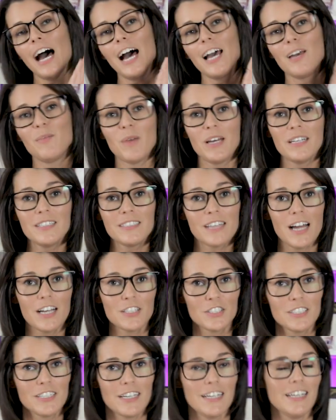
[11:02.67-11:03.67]
I met
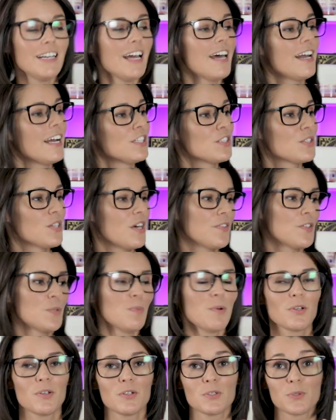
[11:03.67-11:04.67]
Natasha Knight and I just thought this
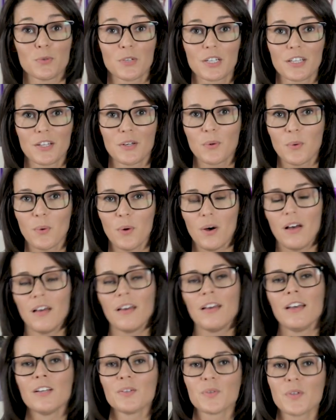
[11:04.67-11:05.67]
book looked really
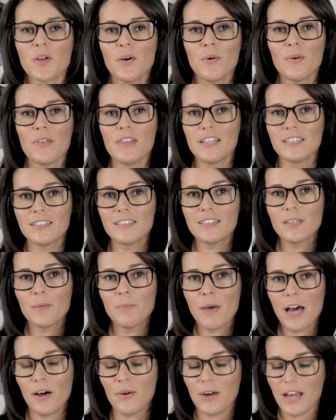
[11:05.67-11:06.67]
cool. So this is
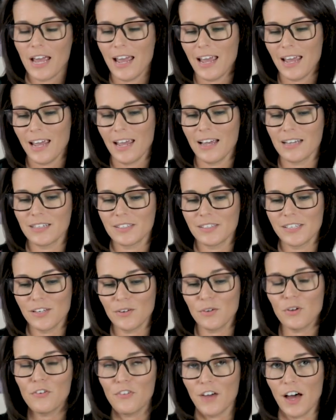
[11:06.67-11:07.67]
about a
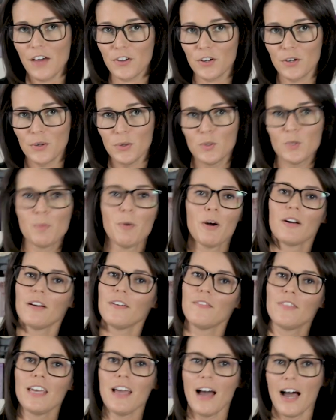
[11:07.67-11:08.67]
single father who is part
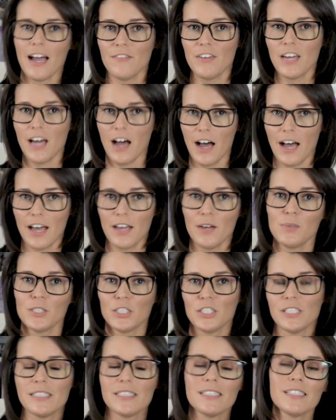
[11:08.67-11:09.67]
of the IVI,
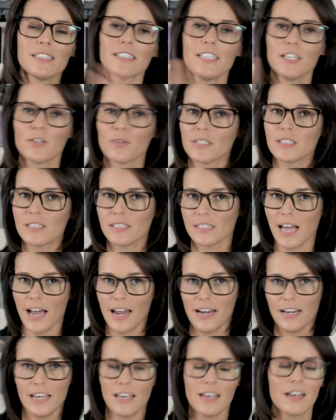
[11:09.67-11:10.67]
which is the secret
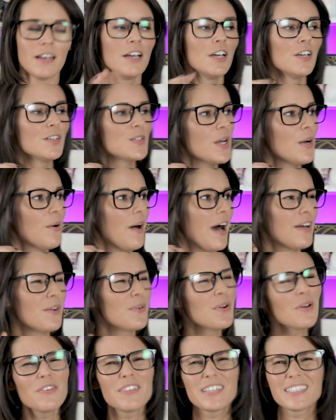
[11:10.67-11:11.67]
society. So I
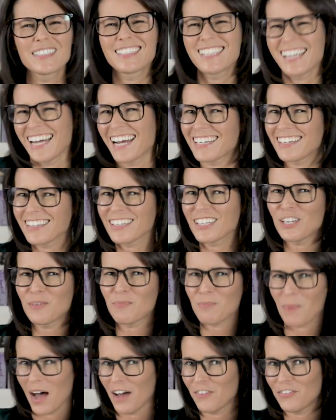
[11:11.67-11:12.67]
don't know if this is technically
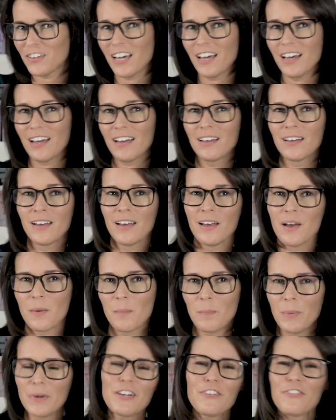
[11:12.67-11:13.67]
Mafia,
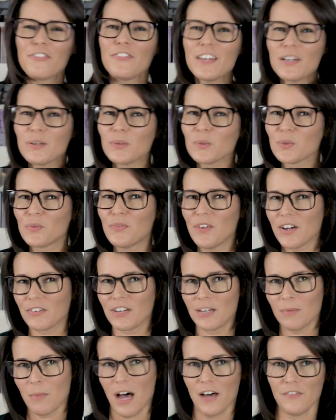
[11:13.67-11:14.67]
but it feels
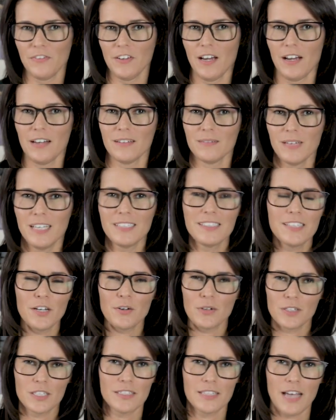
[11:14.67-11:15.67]
very Mafia. It's
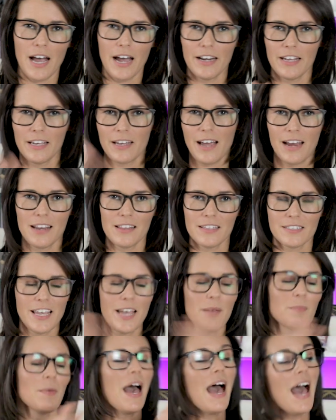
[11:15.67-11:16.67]
secret society, kind of the
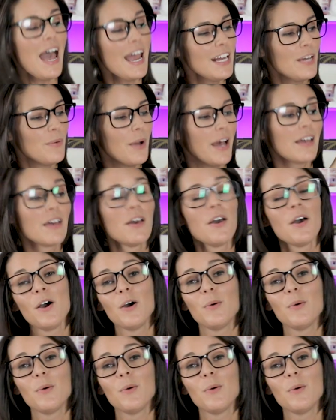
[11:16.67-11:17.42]
same. Anyway.